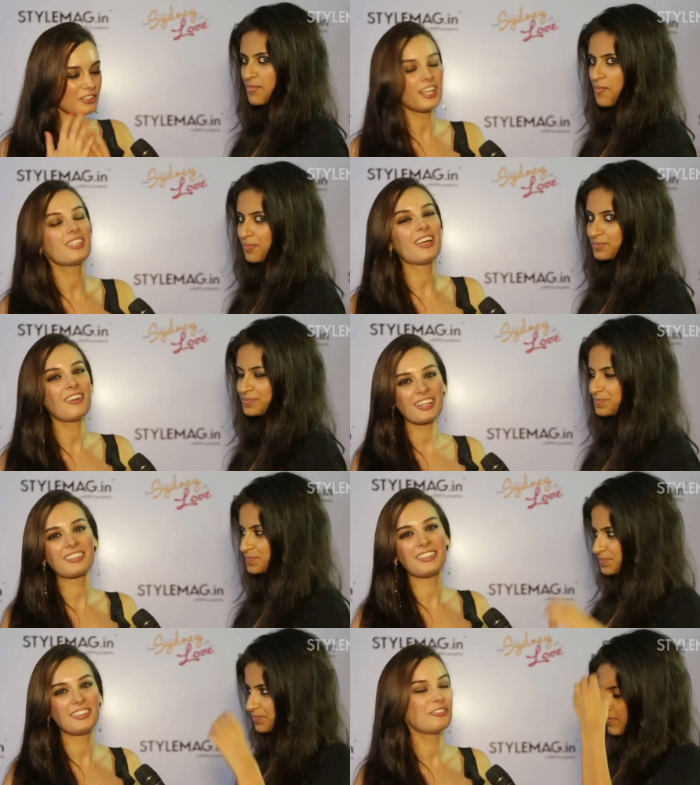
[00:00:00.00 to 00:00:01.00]
Speaker 1: great
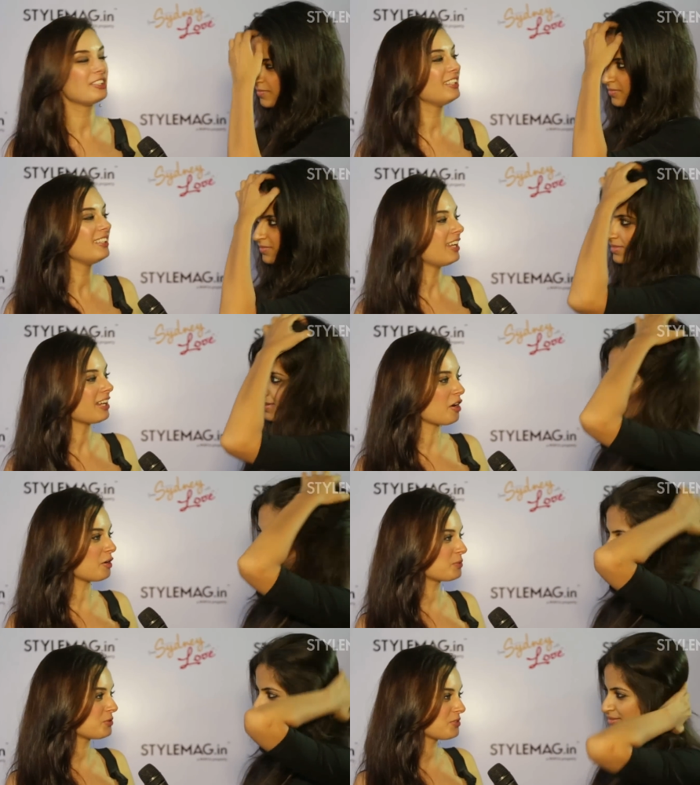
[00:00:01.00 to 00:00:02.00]
director, really, like
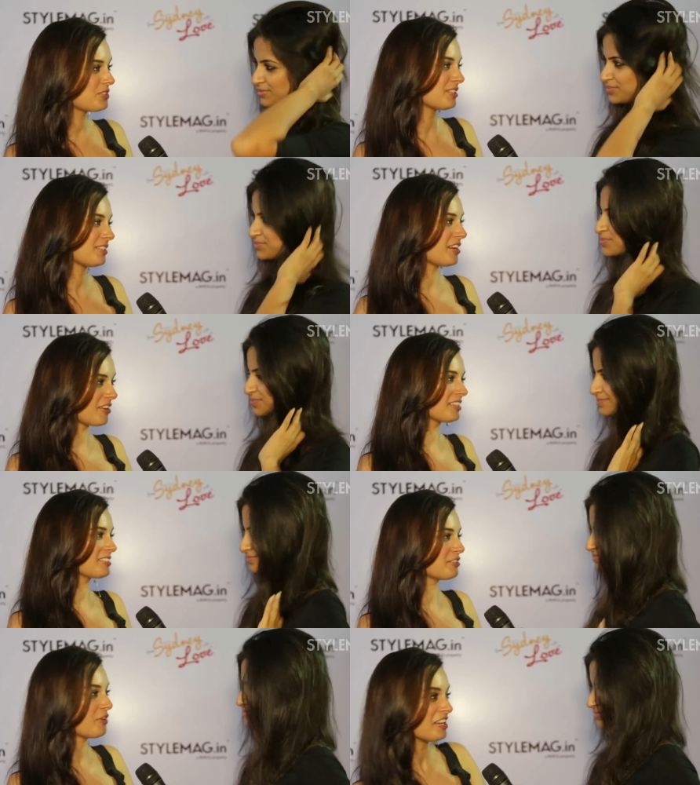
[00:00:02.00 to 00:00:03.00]
our producer,
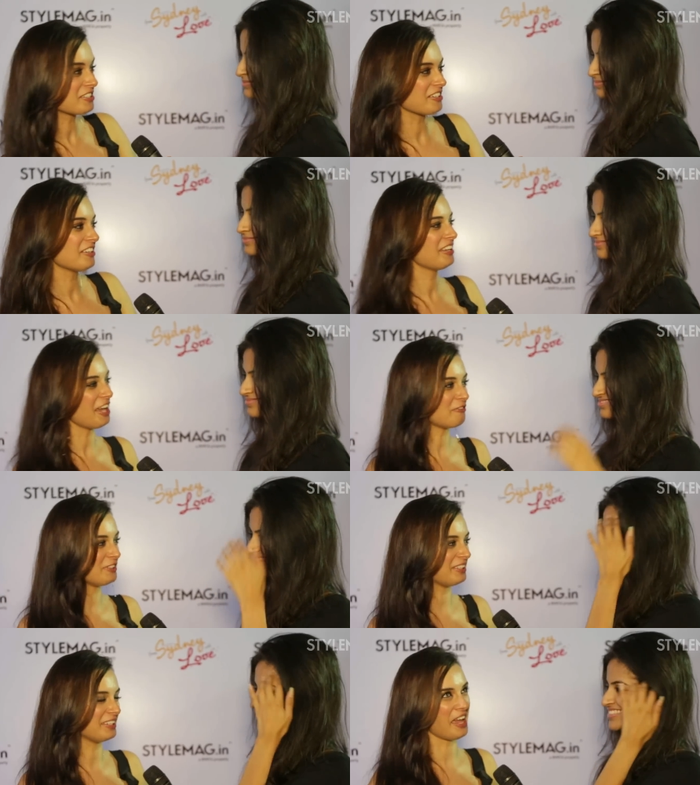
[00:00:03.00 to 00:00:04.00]
director, writer,
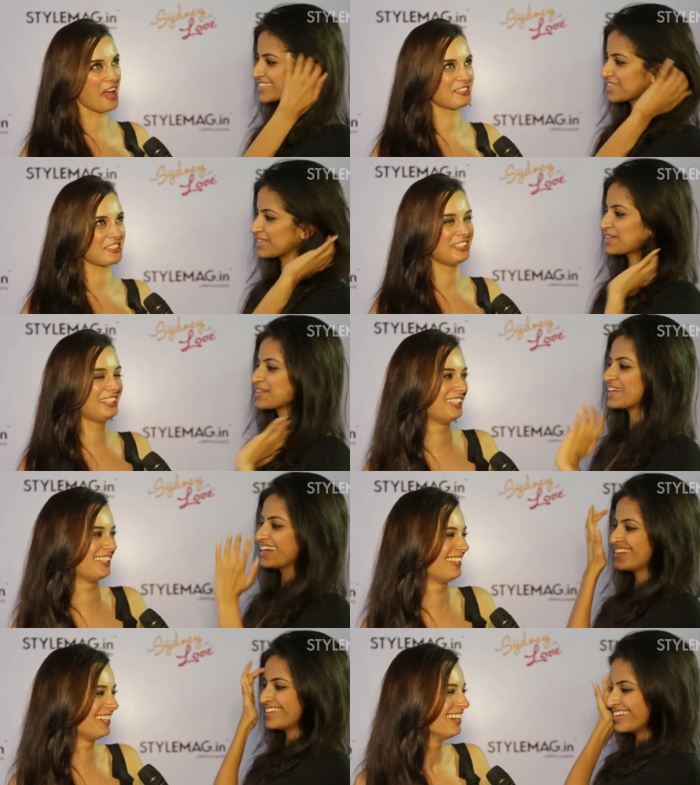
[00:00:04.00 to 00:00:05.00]
everything, actor.
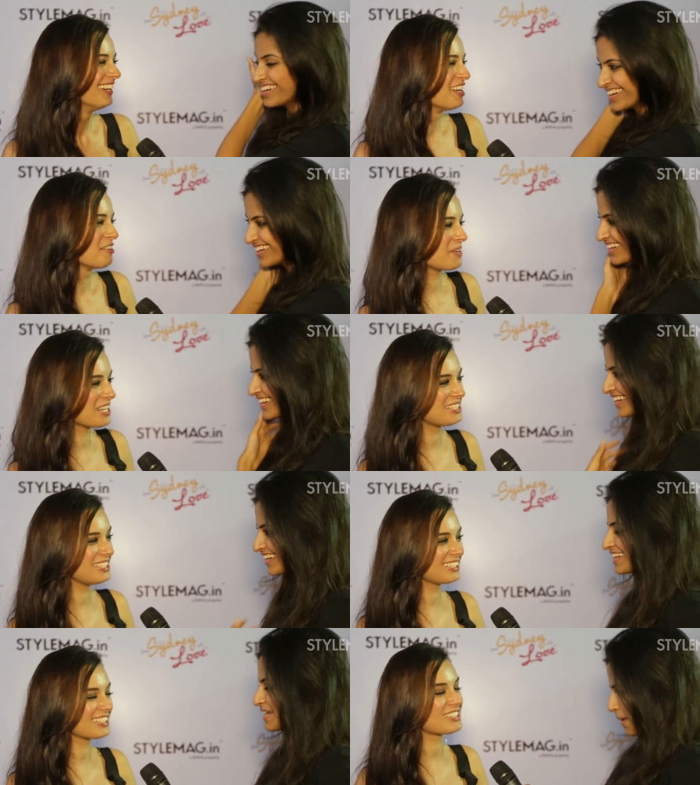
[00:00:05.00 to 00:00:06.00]

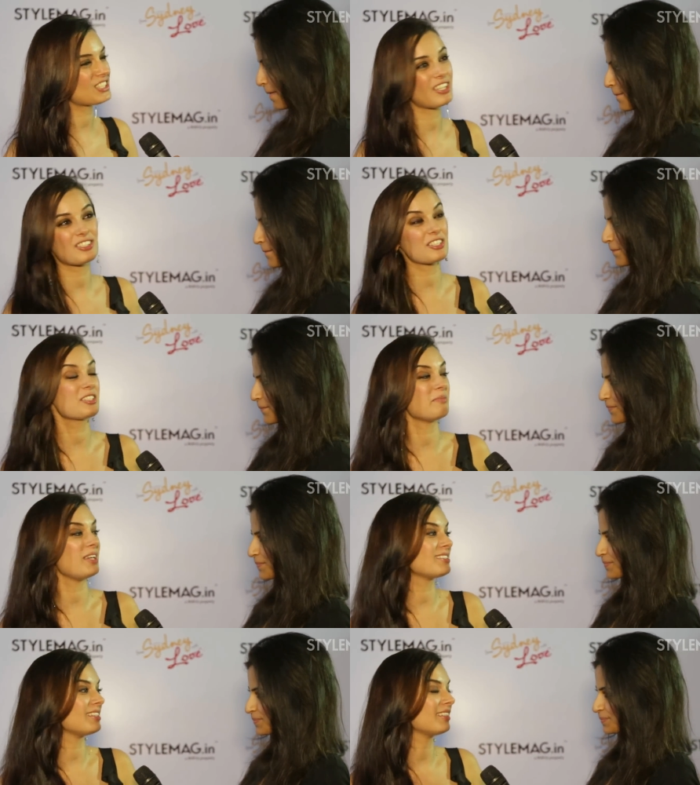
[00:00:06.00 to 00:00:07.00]
Prateek is just
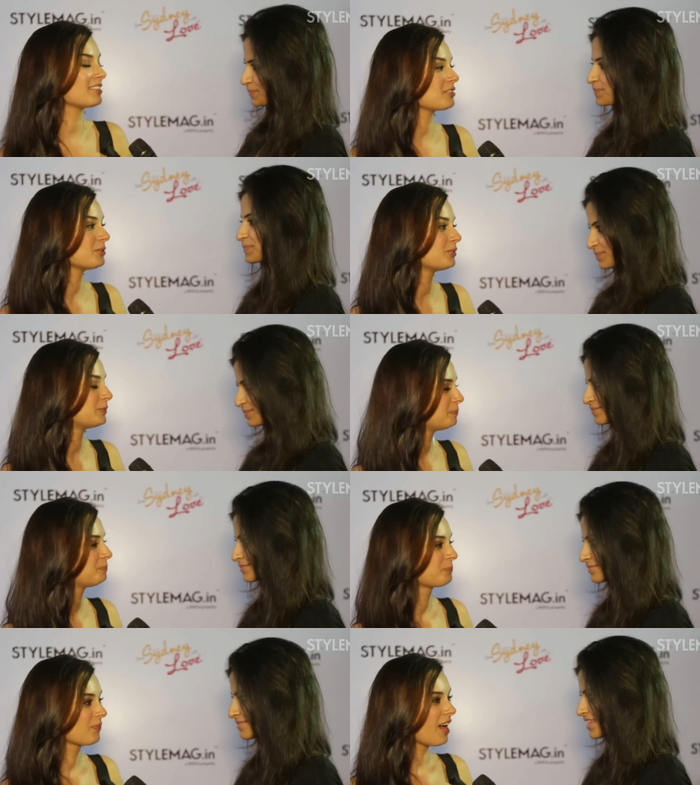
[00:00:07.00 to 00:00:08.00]
amazing. So
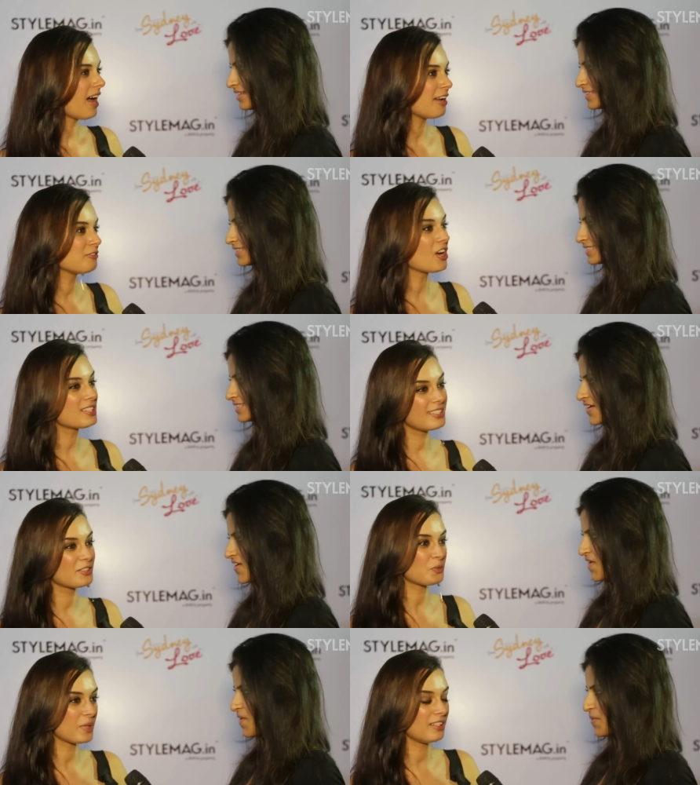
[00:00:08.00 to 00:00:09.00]
I've not
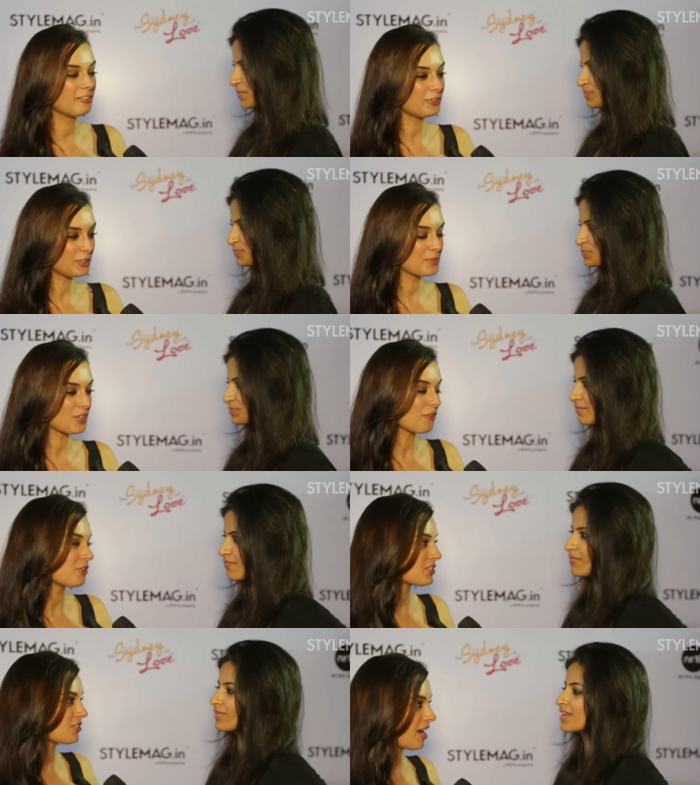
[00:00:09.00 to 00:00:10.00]
seen too many films of
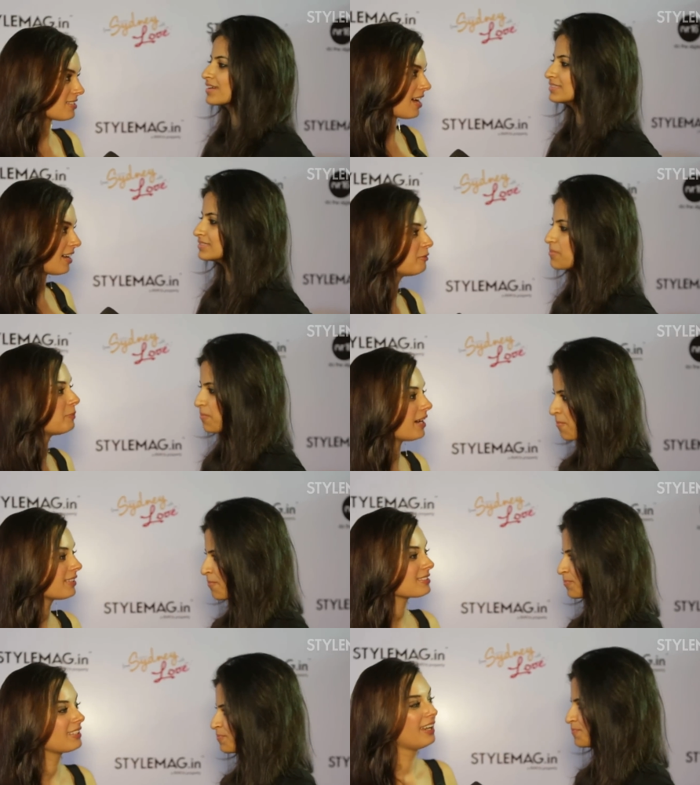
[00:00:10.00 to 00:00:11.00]
his granddad,
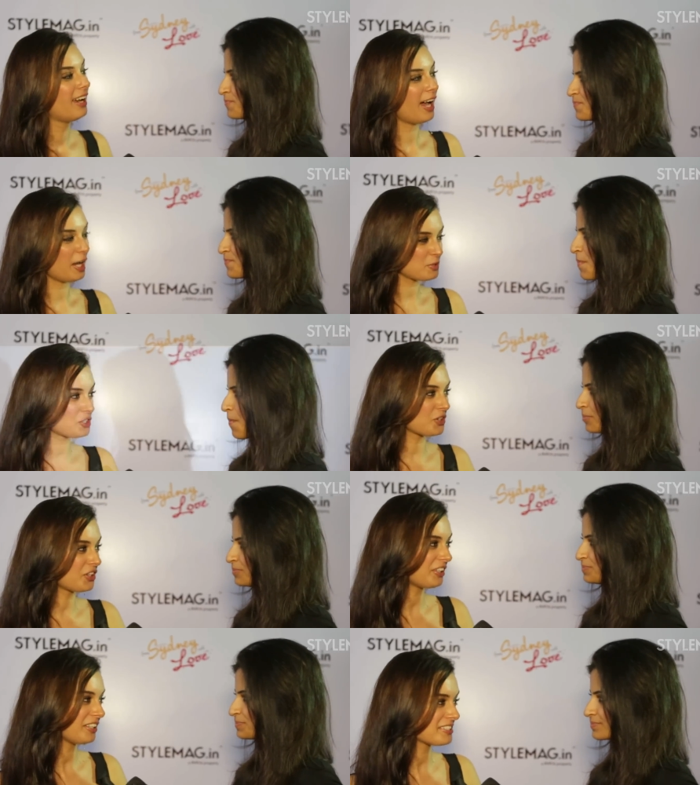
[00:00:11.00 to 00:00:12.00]
but I'm
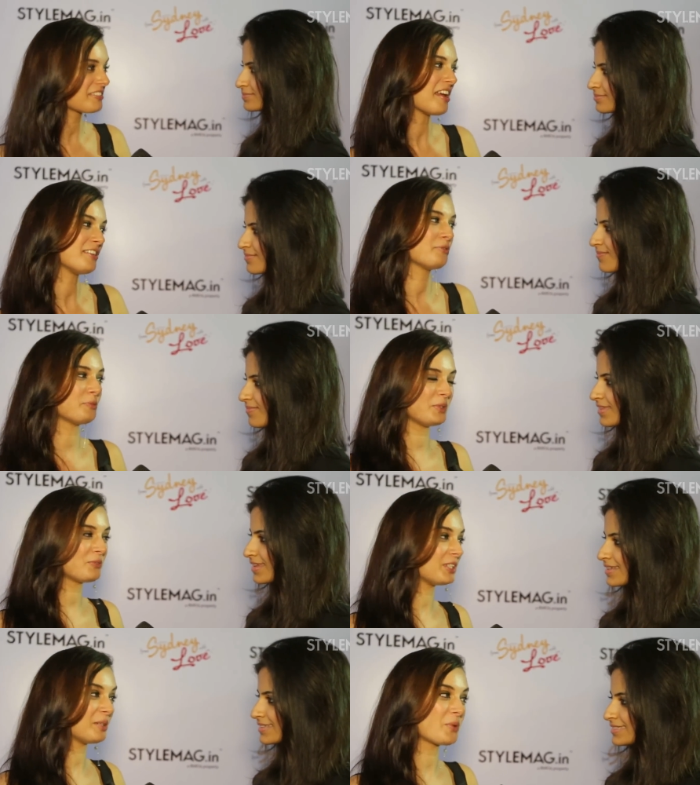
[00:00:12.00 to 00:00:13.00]
sure his granddad would
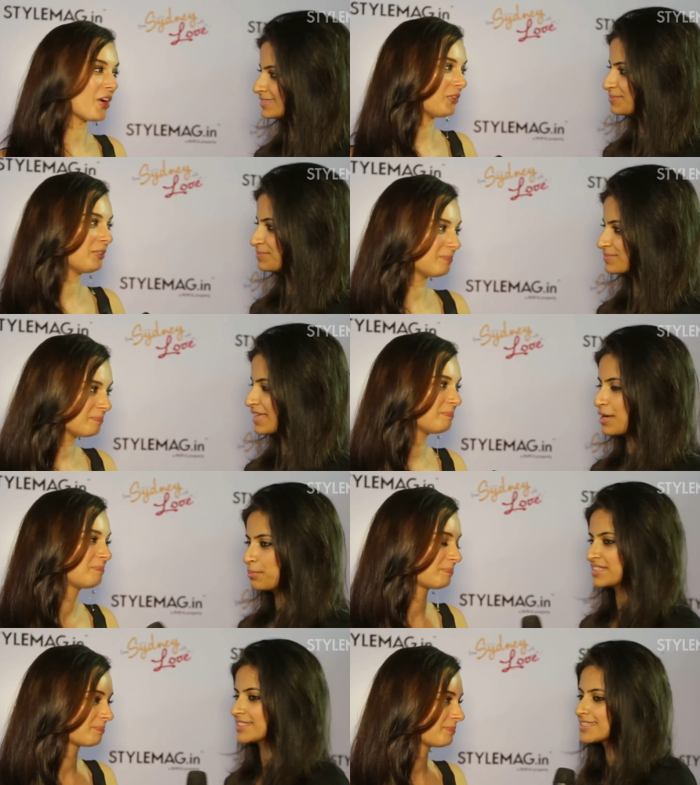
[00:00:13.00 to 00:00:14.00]
be really proud.
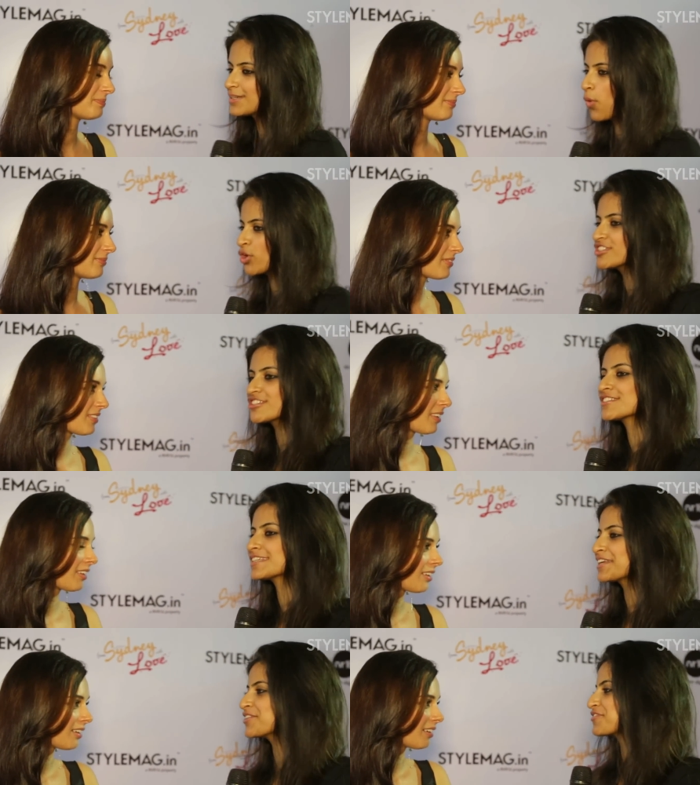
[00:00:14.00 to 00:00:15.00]
But did he want you to
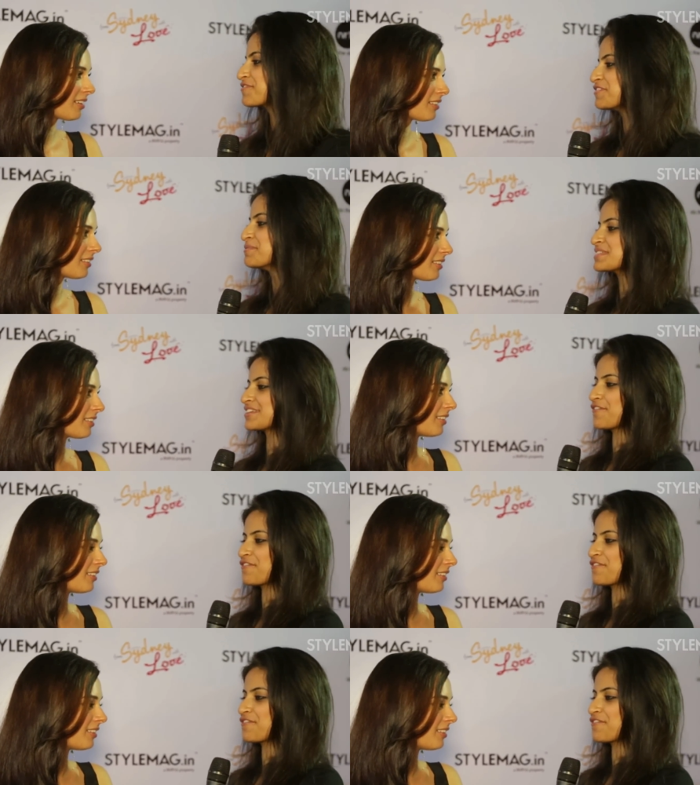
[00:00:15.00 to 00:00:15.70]
see any of the films